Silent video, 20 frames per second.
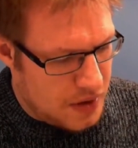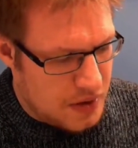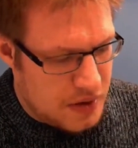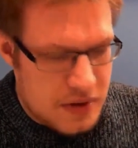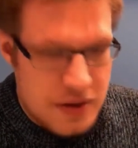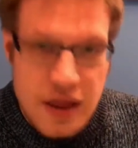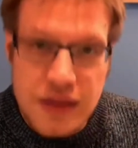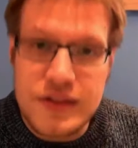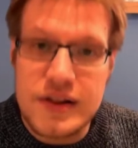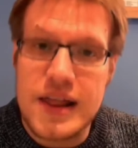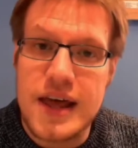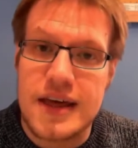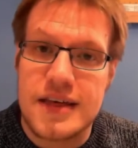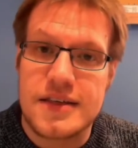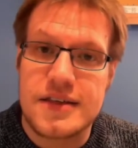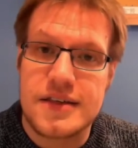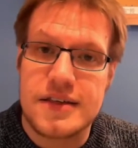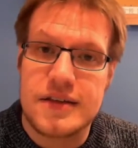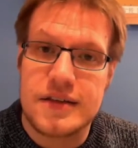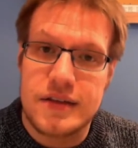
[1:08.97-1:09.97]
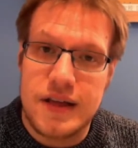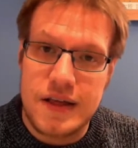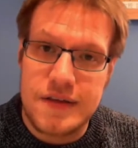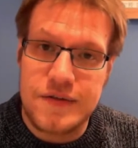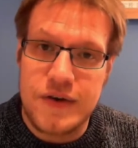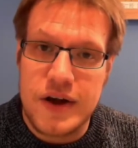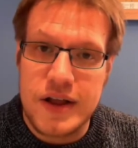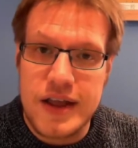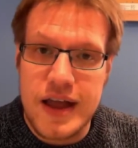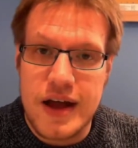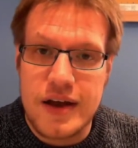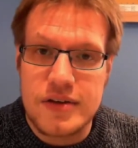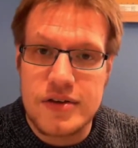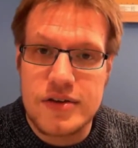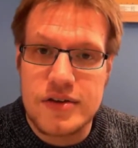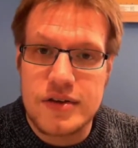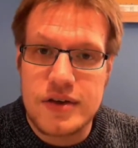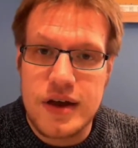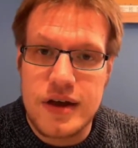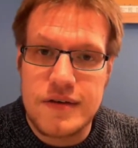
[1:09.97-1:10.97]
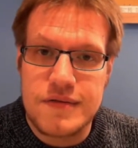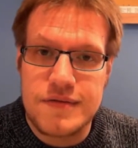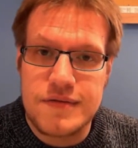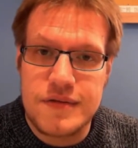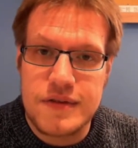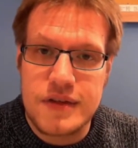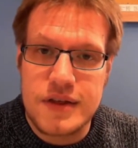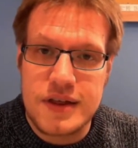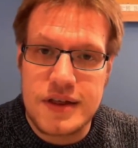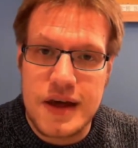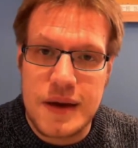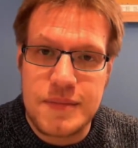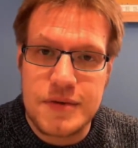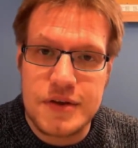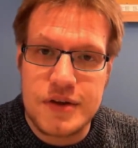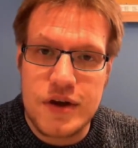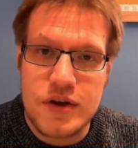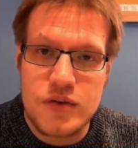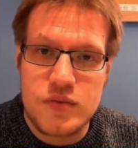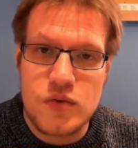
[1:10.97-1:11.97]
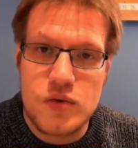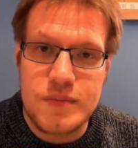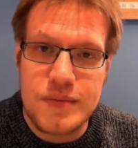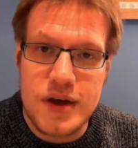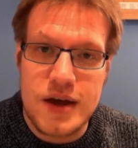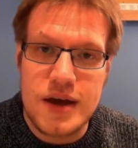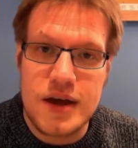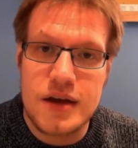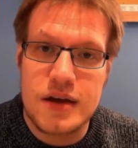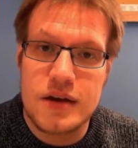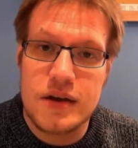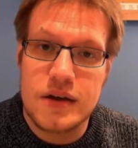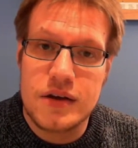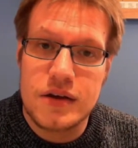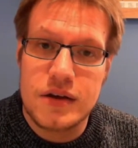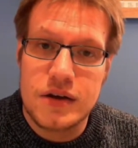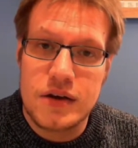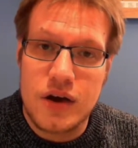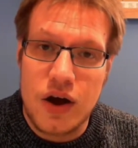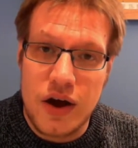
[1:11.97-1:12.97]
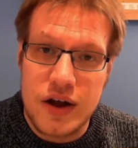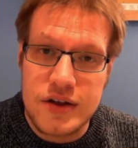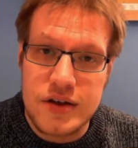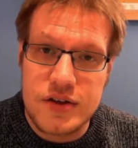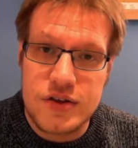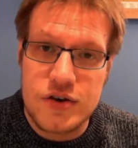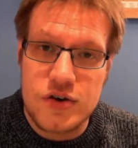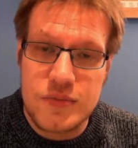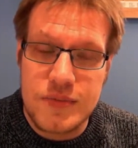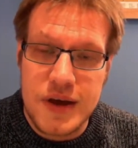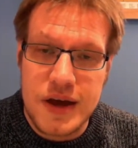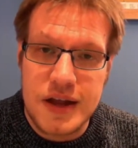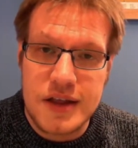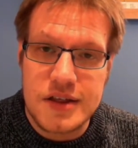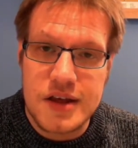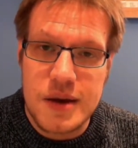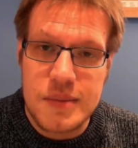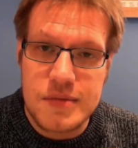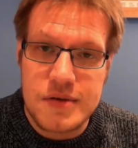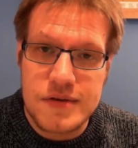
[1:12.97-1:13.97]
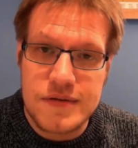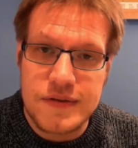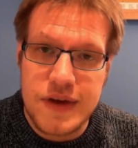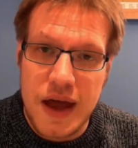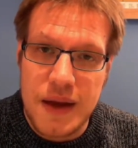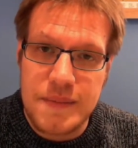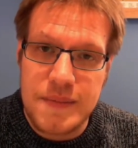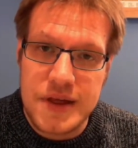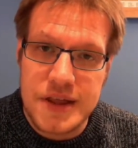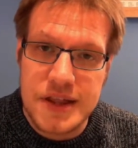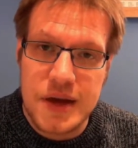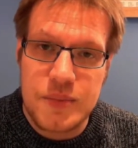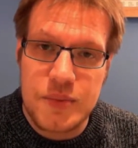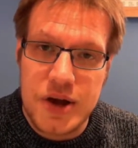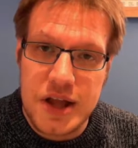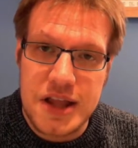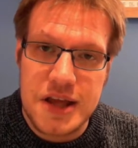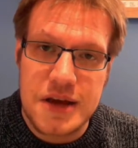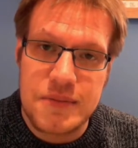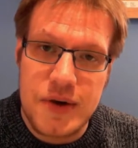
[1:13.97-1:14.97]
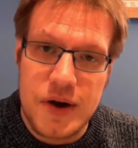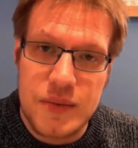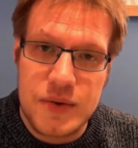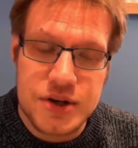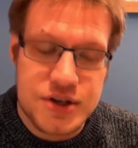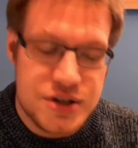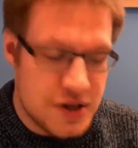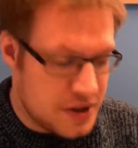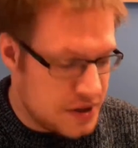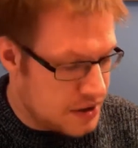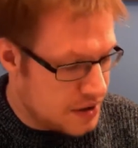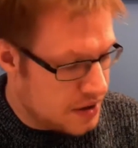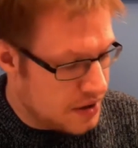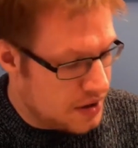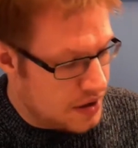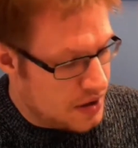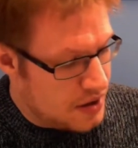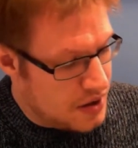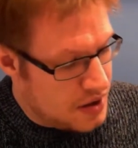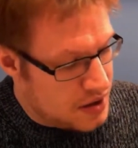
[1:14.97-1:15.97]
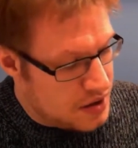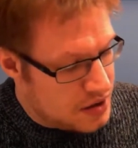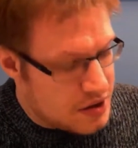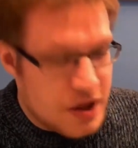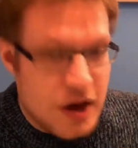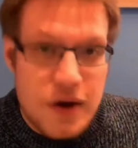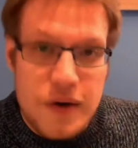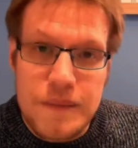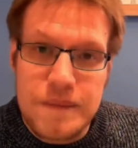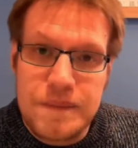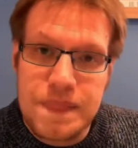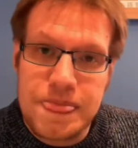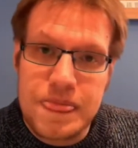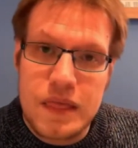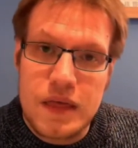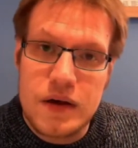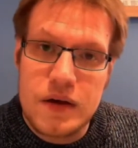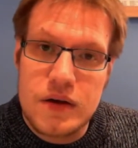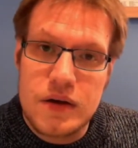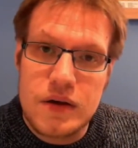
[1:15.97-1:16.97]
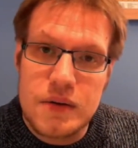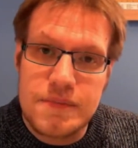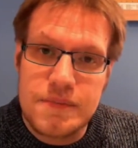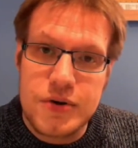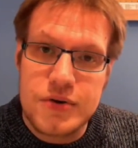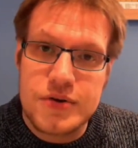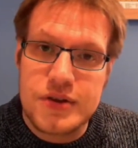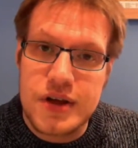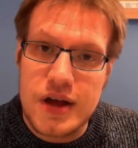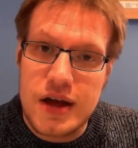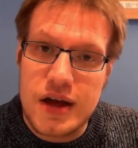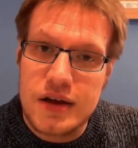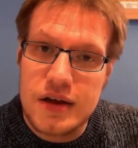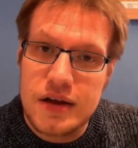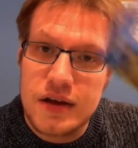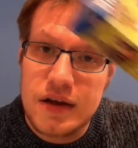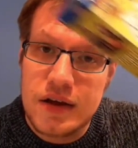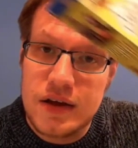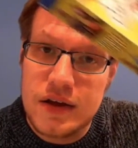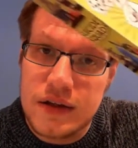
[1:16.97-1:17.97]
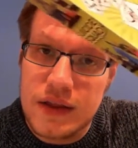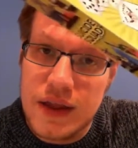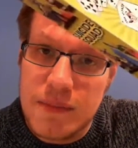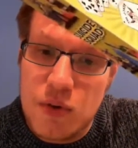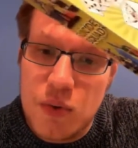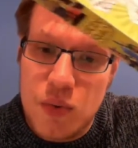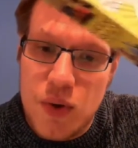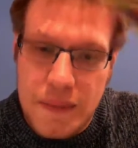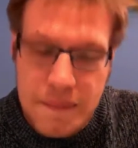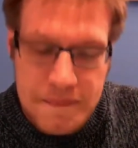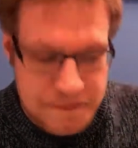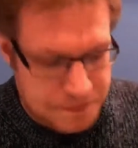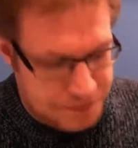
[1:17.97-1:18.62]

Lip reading: Nonetheless, let's find out if this episode will be kinder to me in terms of getting me somewhere near my wishes. So, booster number 1.